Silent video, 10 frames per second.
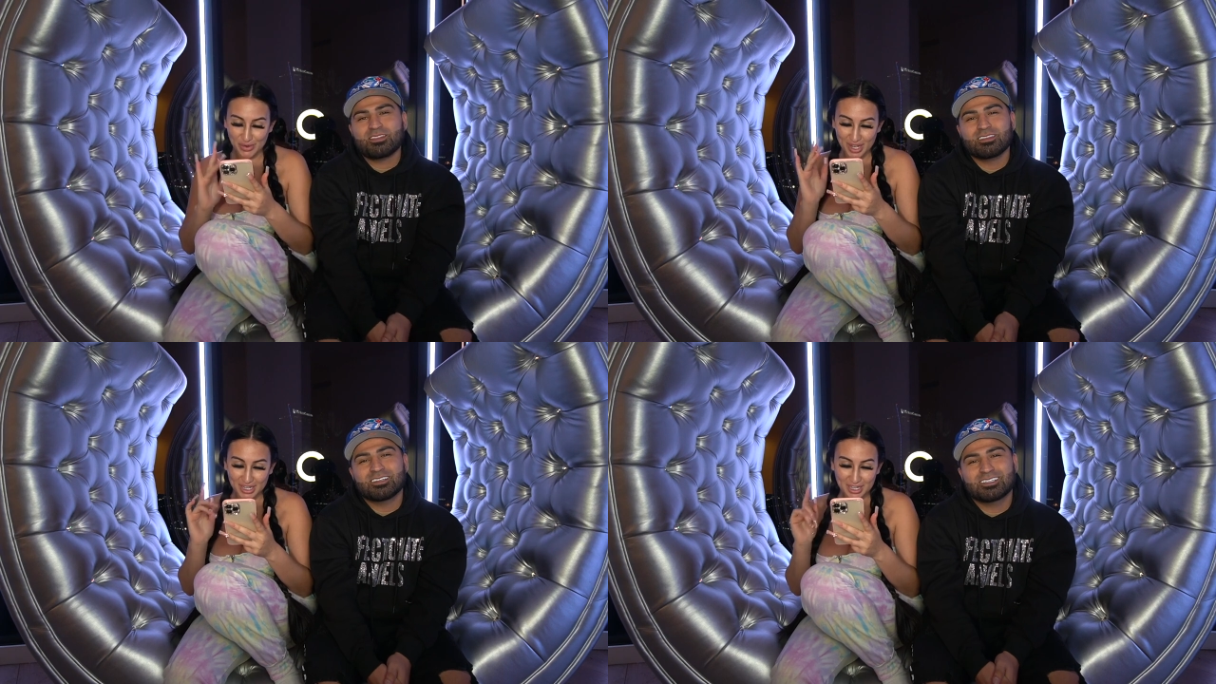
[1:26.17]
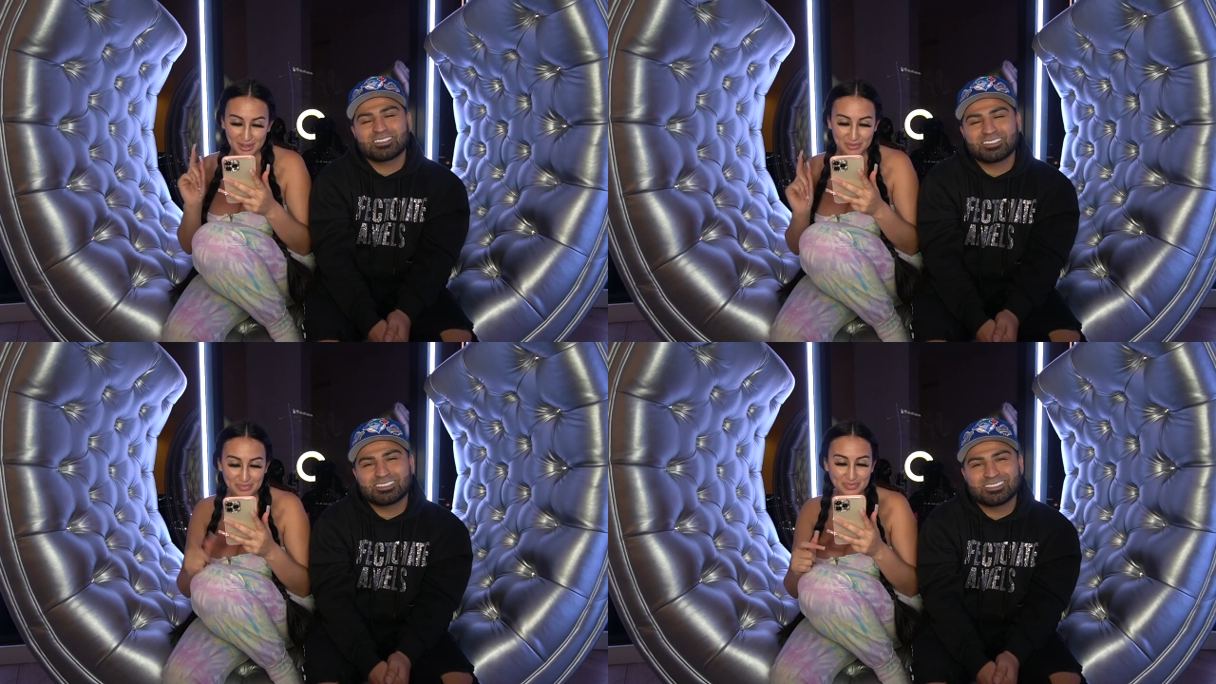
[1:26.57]
Speaker 1: ready?
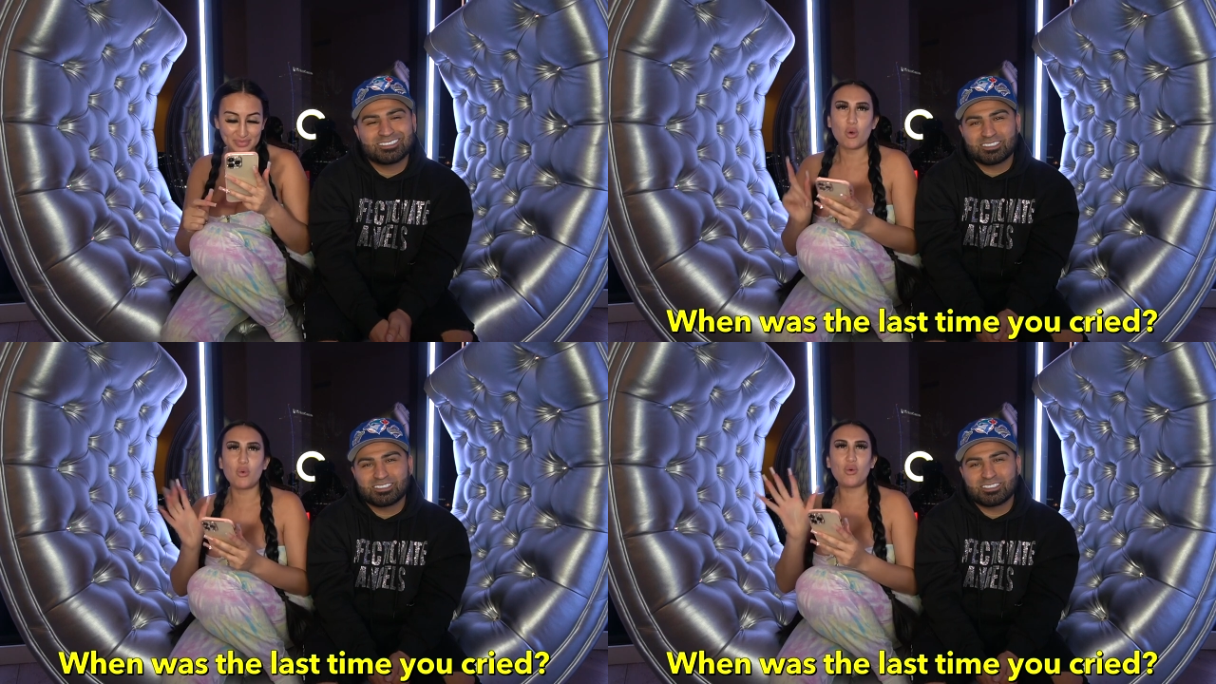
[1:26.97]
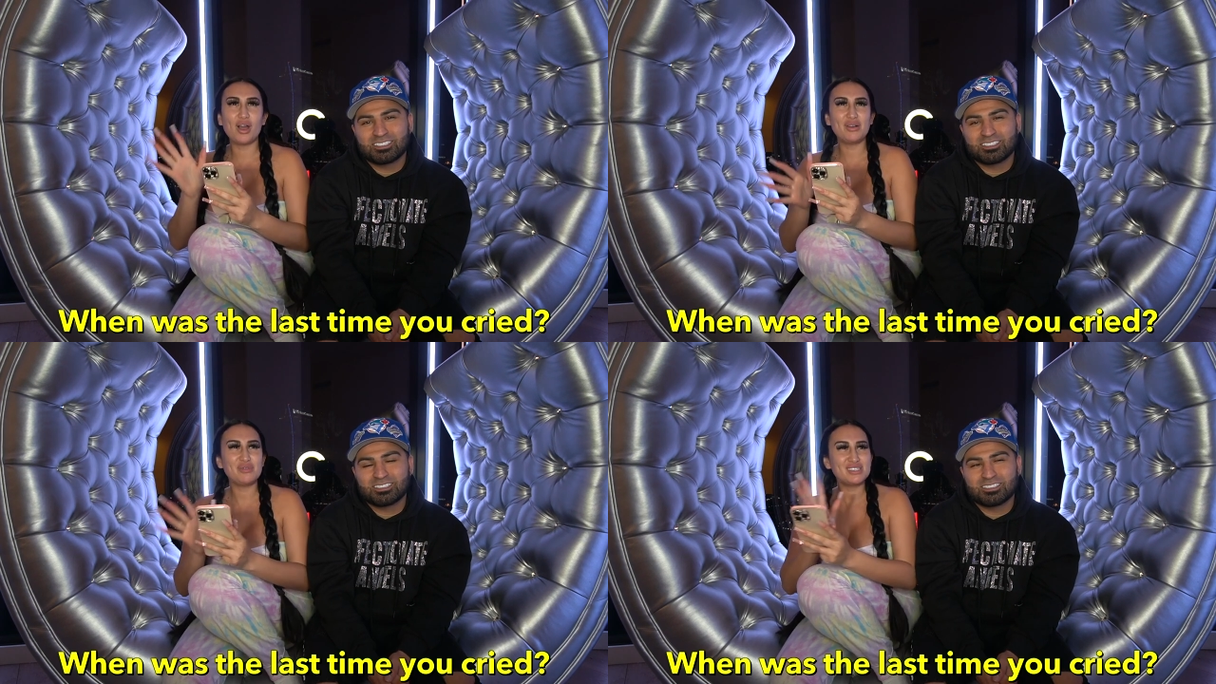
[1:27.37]

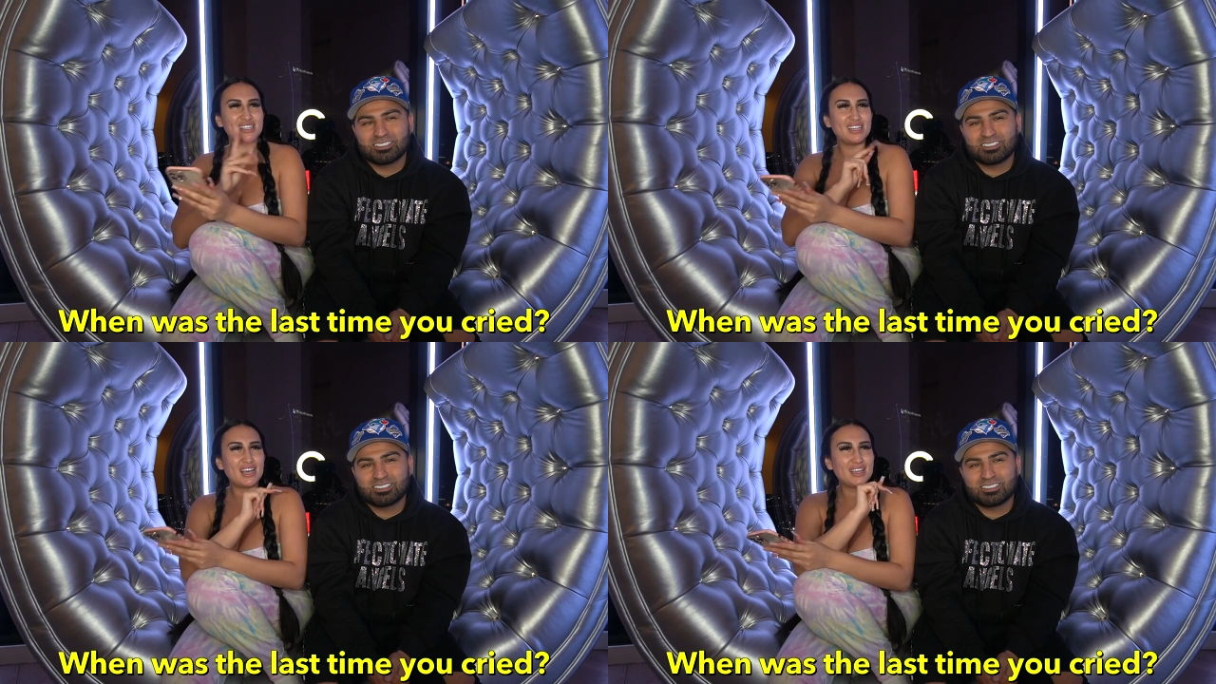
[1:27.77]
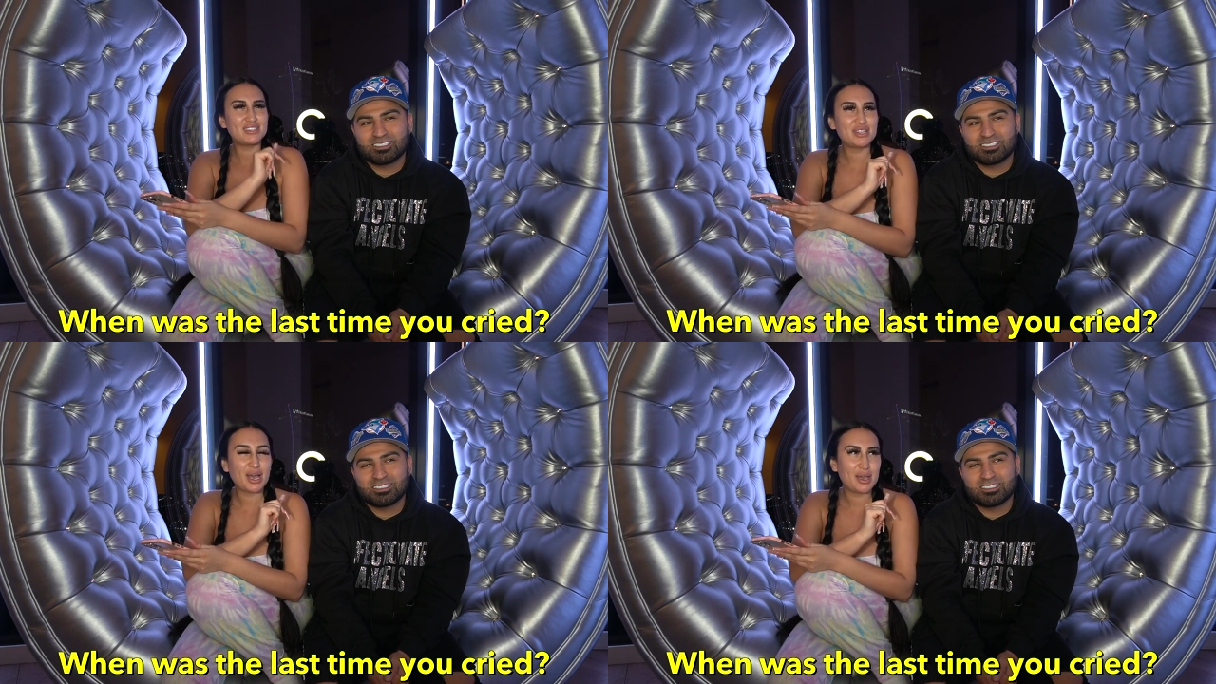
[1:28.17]
When was the
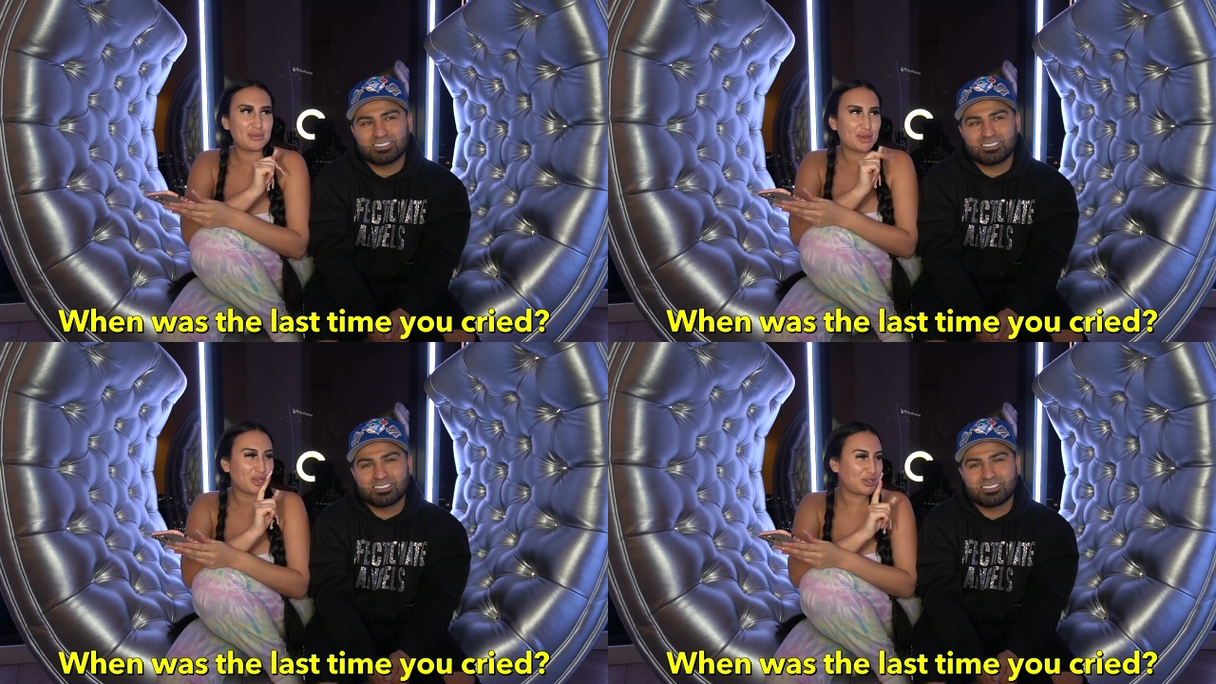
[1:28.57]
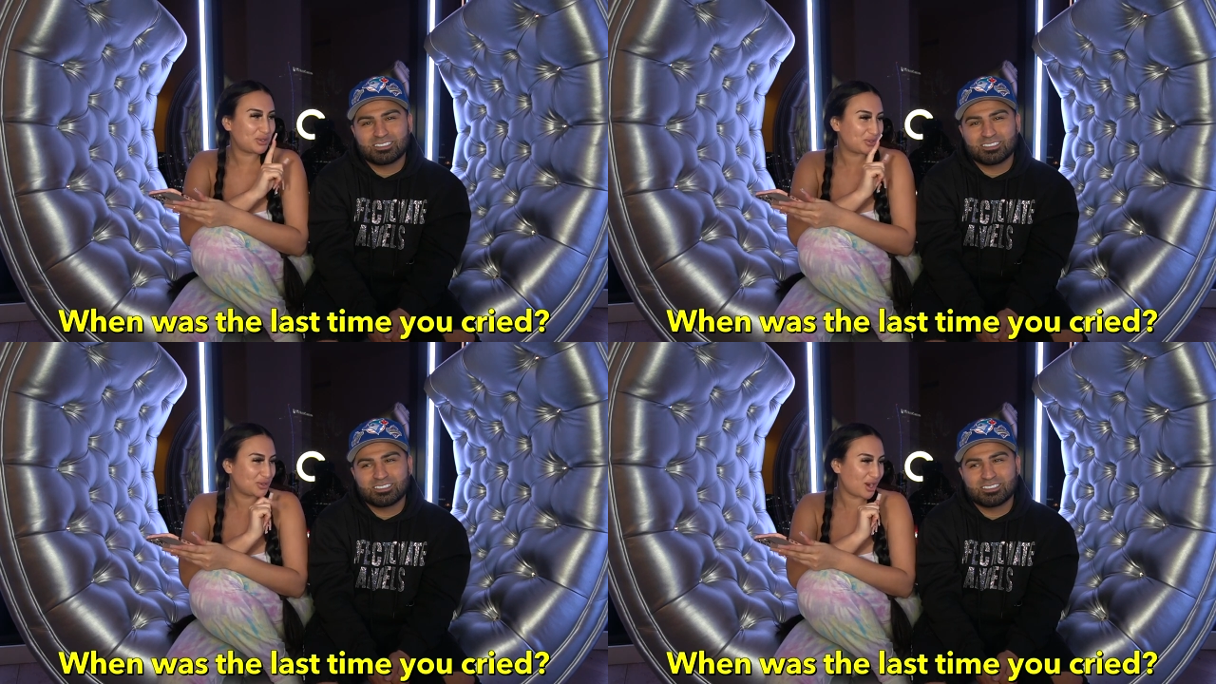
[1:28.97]
last time
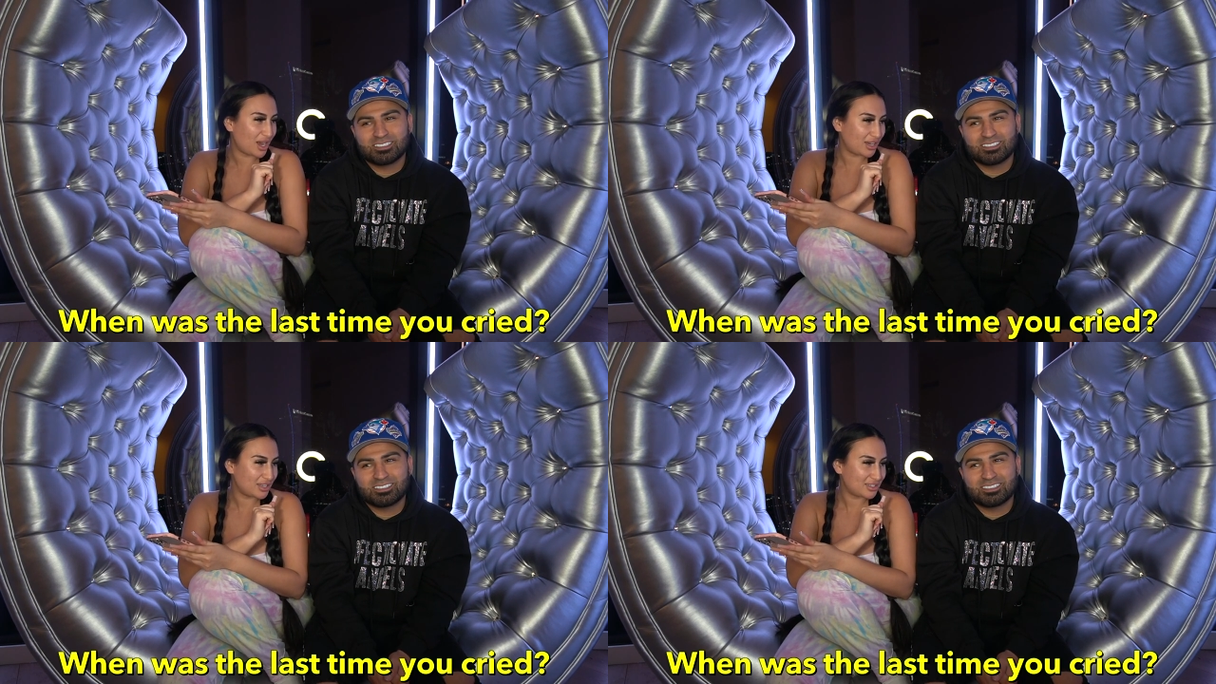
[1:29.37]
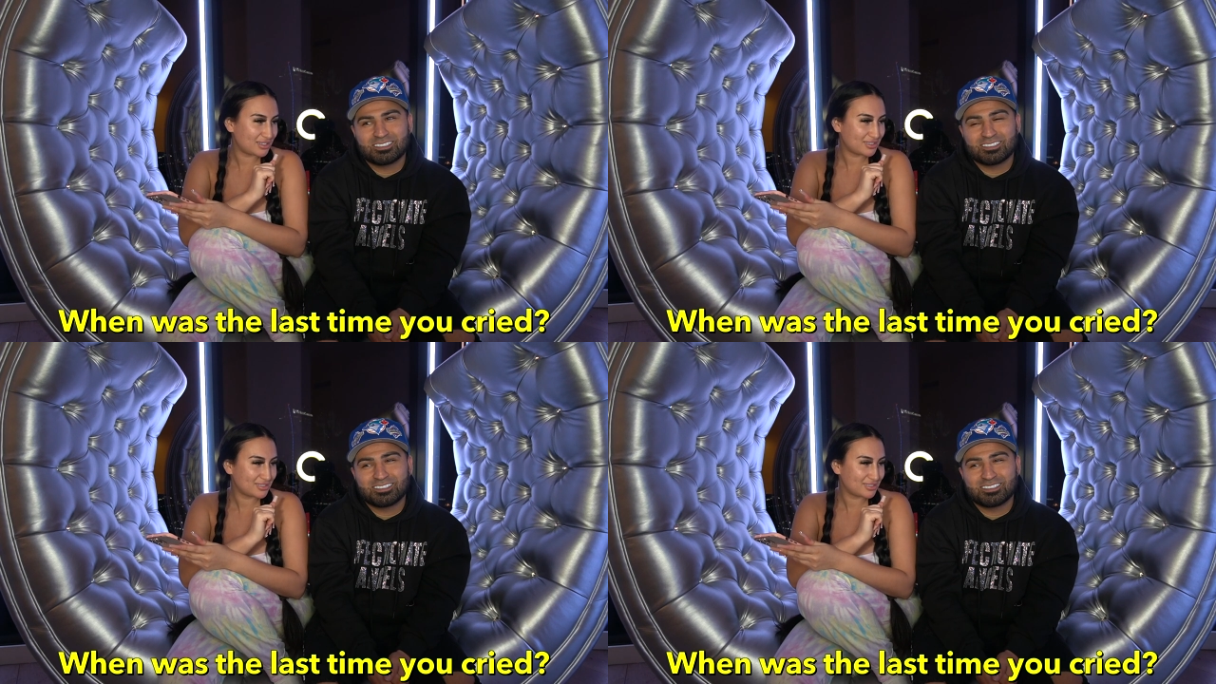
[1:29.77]
you cried?